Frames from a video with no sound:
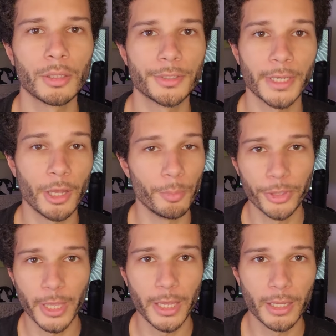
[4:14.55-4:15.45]
To help with
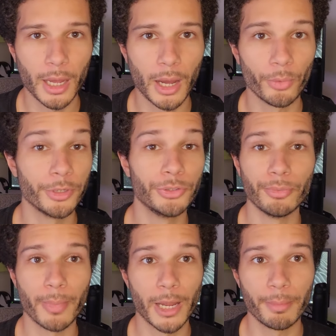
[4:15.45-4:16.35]
that, I want to do
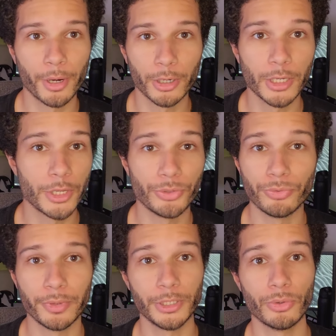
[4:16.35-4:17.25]
my part and do
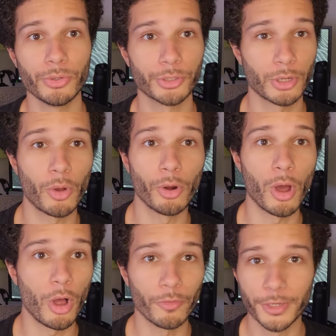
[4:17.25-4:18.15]
videos on
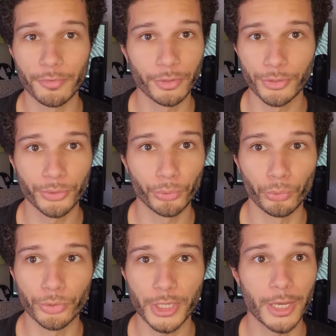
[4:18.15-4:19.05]
all the different
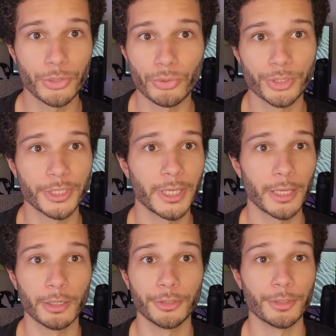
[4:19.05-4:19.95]
tools I use to
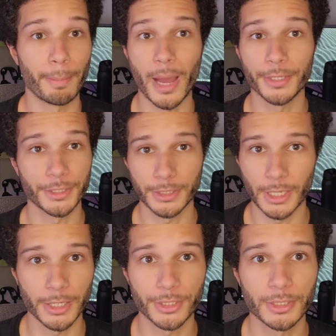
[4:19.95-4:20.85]
cater to my
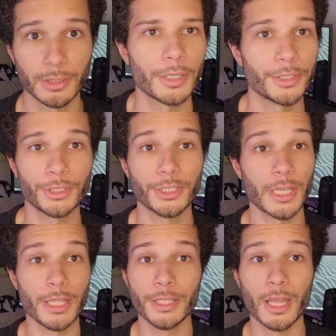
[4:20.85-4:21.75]
success, such as
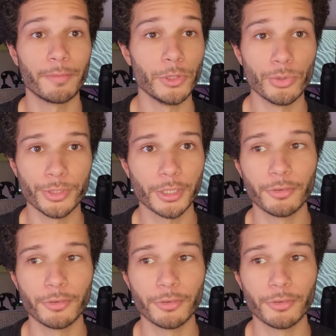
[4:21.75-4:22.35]
in-depth use